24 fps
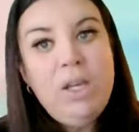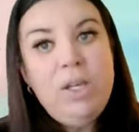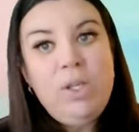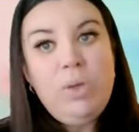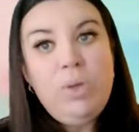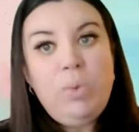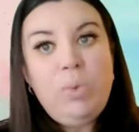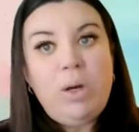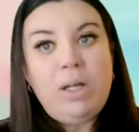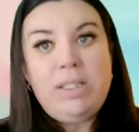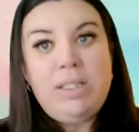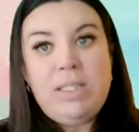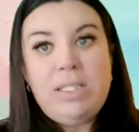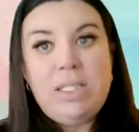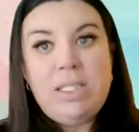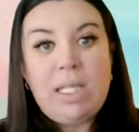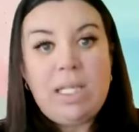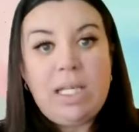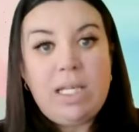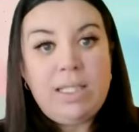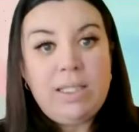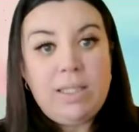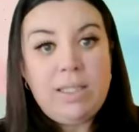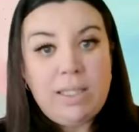You want to
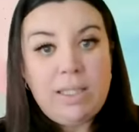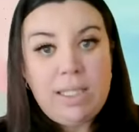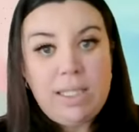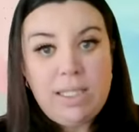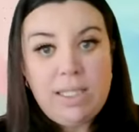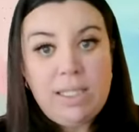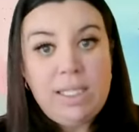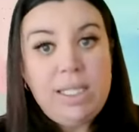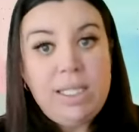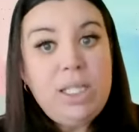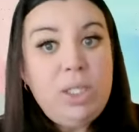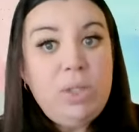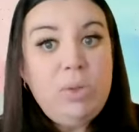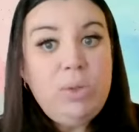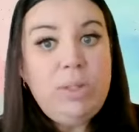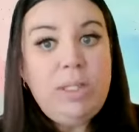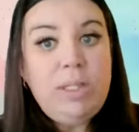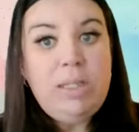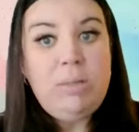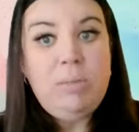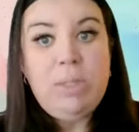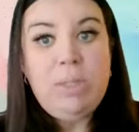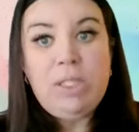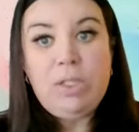
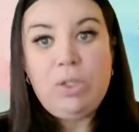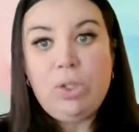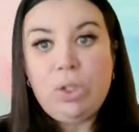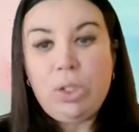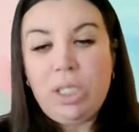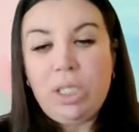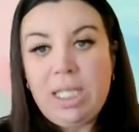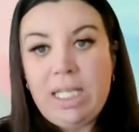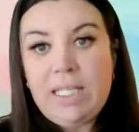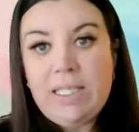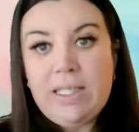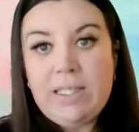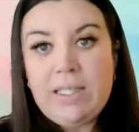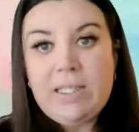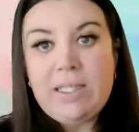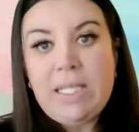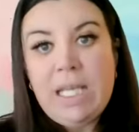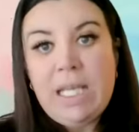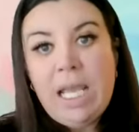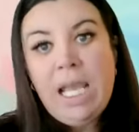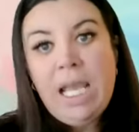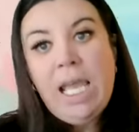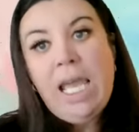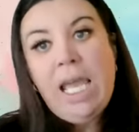continually build your
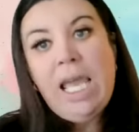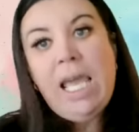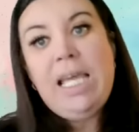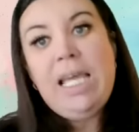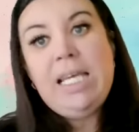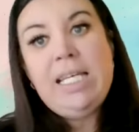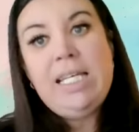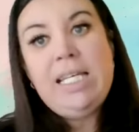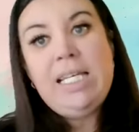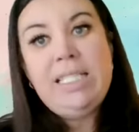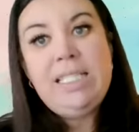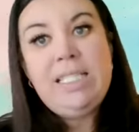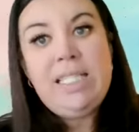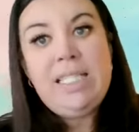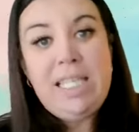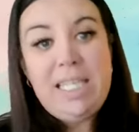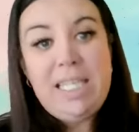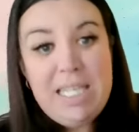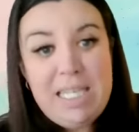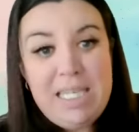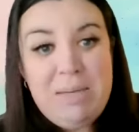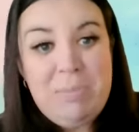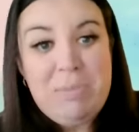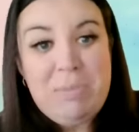list and
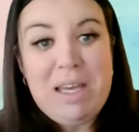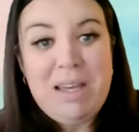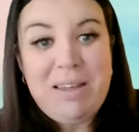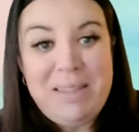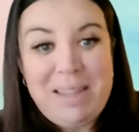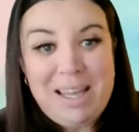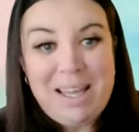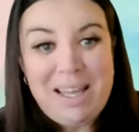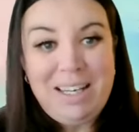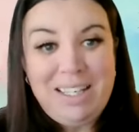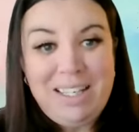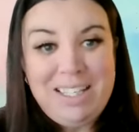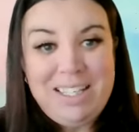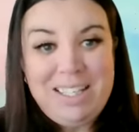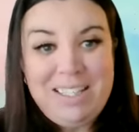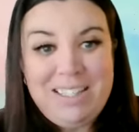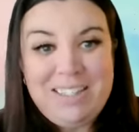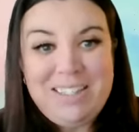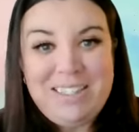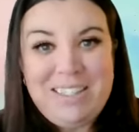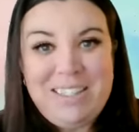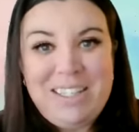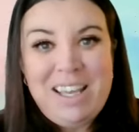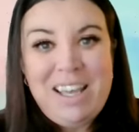email that
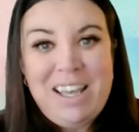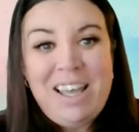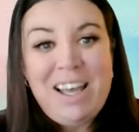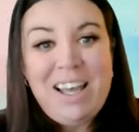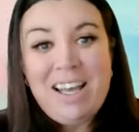list.